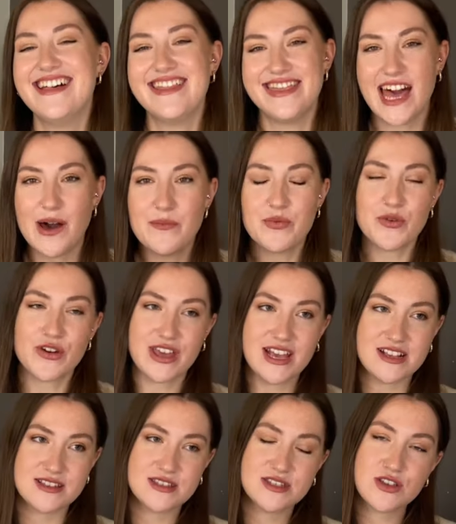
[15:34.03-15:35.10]
That book
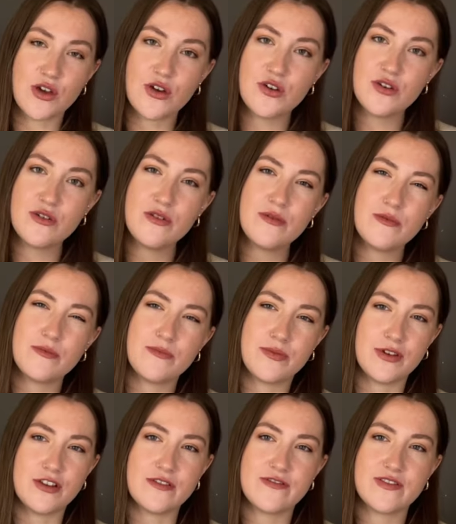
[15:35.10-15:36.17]
is so
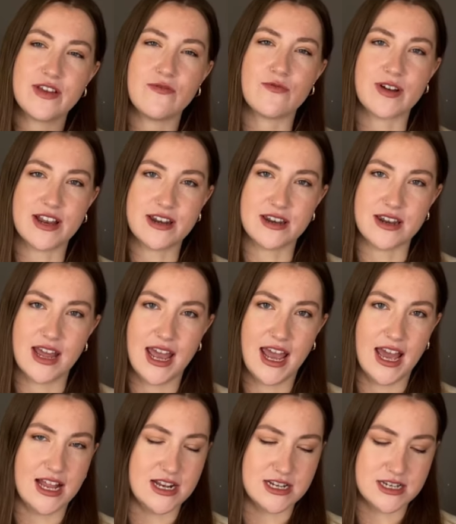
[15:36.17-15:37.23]
beautifully written
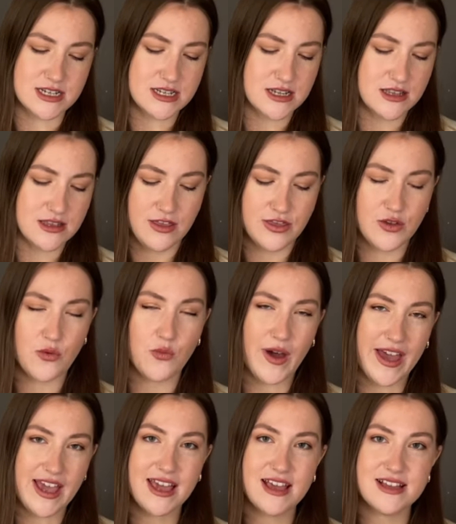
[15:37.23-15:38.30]
and the
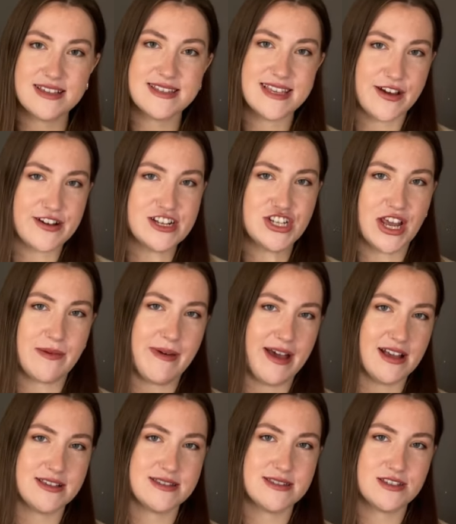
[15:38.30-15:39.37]
way Sarah J.
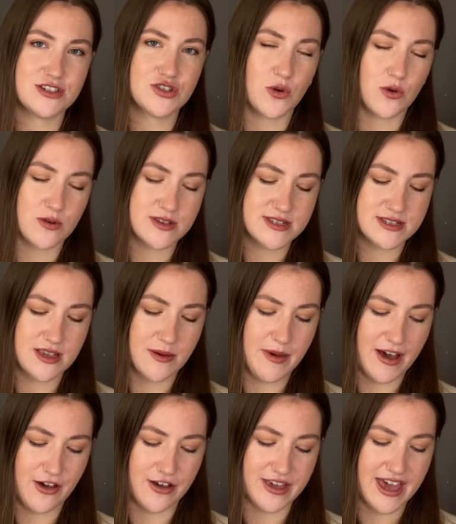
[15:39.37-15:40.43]
Maas talks
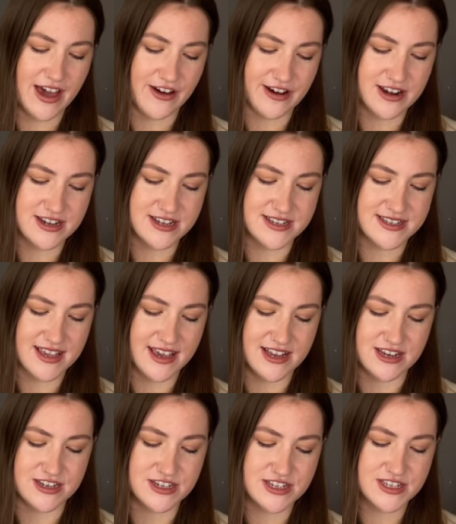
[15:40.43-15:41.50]
about her characters
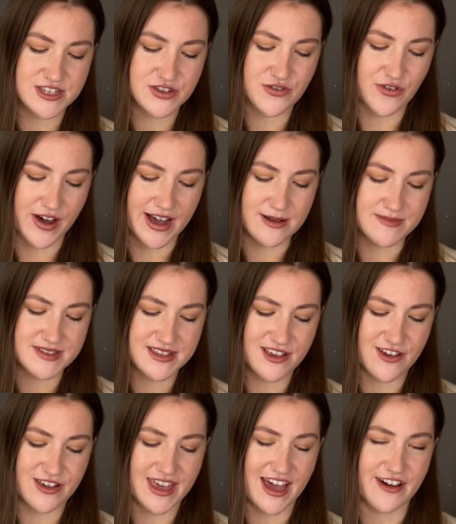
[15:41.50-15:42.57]
and describes
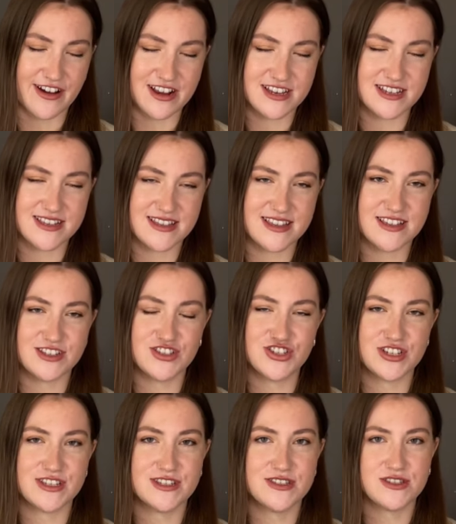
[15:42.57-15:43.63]
her characters is
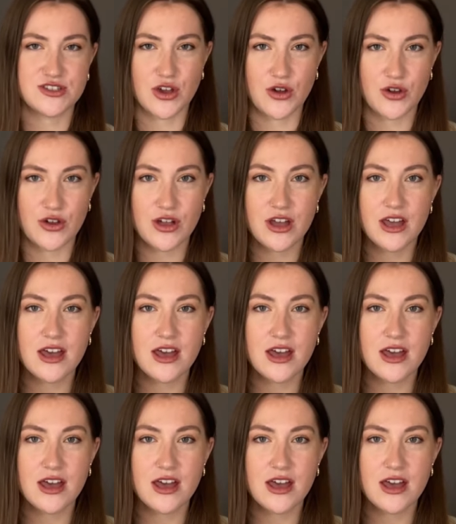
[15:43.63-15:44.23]
just so